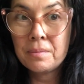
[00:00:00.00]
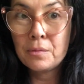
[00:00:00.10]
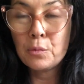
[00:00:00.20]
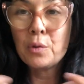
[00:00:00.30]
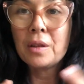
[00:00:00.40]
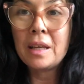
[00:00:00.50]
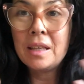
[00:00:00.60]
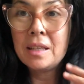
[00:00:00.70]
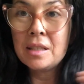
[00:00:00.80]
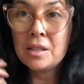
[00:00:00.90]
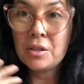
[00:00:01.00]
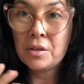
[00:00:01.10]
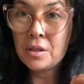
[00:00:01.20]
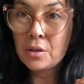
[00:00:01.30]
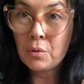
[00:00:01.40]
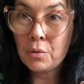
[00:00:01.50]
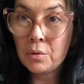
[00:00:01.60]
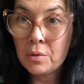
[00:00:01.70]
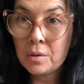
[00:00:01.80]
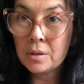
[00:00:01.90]
related to this
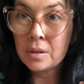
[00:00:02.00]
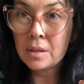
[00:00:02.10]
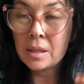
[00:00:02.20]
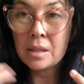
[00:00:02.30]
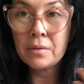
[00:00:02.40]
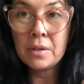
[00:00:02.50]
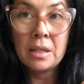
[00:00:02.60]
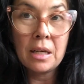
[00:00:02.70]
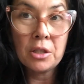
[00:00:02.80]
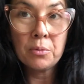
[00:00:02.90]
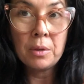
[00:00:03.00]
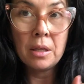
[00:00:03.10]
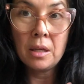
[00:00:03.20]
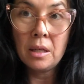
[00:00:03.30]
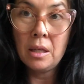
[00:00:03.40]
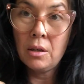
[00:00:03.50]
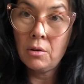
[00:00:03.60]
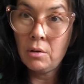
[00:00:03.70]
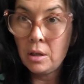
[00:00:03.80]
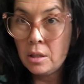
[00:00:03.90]
whole sense of attachment and
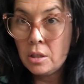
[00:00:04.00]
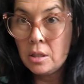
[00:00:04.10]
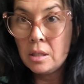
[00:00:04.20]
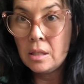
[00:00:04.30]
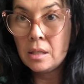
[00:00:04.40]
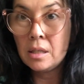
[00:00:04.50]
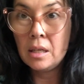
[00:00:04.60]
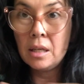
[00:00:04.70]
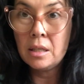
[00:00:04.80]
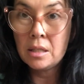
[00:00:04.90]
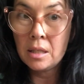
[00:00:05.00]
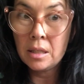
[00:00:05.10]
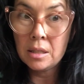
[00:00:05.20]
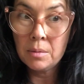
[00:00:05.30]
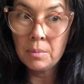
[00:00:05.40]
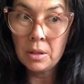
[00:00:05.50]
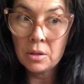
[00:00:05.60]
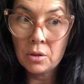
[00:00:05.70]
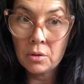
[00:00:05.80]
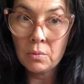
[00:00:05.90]
ego consciousness and needing things to be a
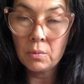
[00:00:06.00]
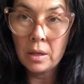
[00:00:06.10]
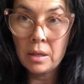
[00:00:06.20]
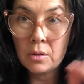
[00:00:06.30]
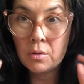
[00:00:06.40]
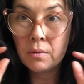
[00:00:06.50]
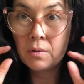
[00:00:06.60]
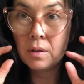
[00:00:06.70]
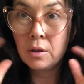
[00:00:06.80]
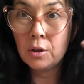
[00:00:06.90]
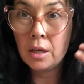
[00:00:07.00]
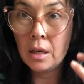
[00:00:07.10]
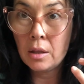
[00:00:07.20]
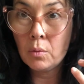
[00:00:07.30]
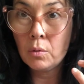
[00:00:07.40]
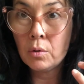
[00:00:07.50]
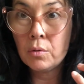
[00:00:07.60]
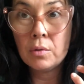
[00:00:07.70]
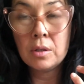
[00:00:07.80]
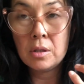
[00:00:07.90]
certain way and sort of looking at the world
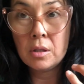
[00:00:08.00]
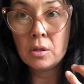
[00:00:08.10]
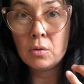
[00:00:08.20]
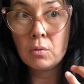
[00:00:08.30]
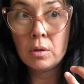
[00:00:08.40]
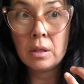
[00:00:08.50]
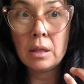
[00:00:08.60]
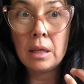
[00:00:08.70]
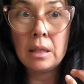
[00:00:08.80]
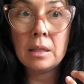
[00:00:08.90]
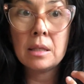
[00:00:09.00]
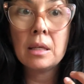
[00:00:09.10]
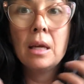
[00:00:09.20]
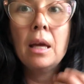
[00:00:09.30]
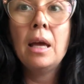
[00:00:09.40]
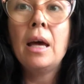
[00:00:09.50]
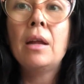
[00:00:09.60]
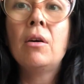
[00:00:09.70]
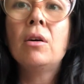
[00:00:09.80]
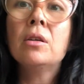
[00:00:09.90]
through this distorted lens. And
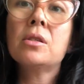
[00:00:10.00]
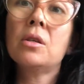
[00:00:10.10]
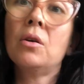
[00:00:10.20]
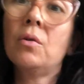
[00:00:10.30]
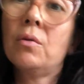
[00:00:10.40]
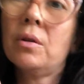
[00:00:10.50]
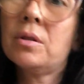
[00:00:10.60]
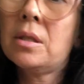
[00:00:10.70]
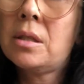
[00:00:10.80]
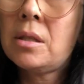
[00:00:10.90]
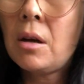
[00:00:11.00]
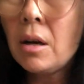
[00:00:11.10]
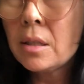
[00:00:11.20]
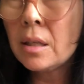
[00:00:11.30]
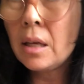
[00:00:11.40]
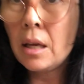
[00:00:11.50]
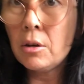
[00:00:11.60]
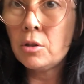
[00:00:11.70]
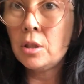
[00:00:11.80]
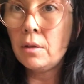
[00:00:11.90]
also there's this toxic
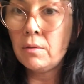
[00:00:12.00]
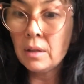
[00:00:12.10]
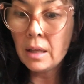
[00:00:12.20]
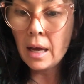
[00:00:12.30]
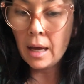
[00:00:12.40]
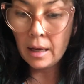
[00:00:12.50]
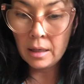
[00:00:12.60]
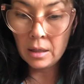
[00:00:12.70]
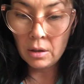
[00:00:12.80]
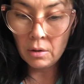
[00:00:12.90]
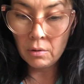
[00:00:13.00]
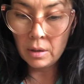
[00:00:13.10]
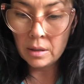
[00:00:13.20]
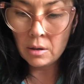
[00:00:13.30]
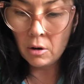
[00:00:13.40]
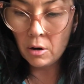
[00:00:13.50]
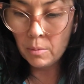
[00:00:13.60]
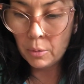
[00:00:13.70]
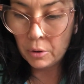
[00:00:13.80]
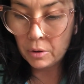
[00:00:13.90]
energy of lack, you know, that's
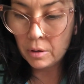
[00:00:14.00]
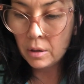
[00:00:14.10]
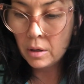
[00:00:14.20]
harbored,